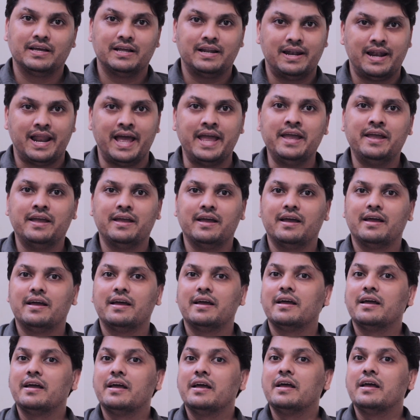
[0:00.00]
Like,
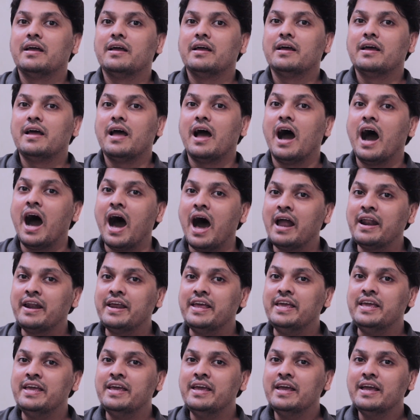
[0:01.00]

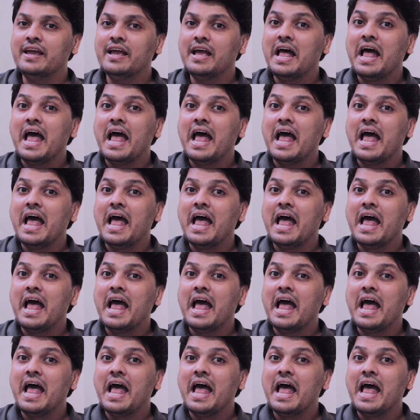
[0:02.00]
Hari